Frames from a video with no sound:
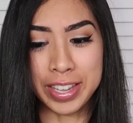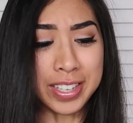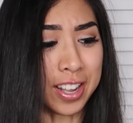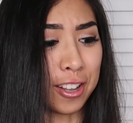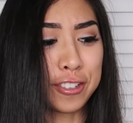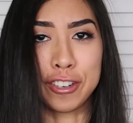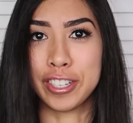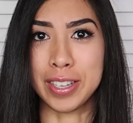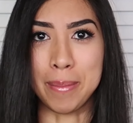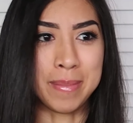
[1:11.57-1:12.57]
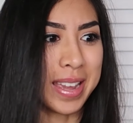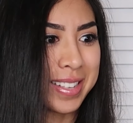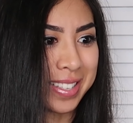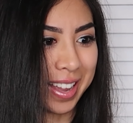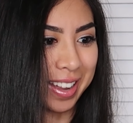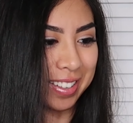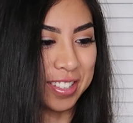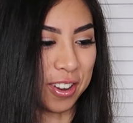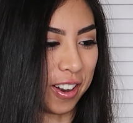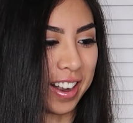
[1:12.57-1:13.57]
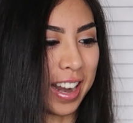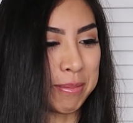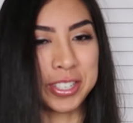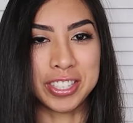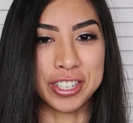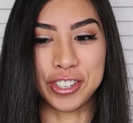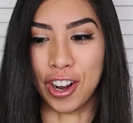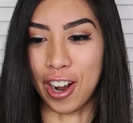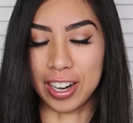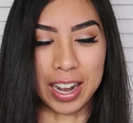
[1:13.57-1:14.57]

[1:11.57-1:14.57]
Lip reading: These colors are just amazing. Sorry, I'm just in shock.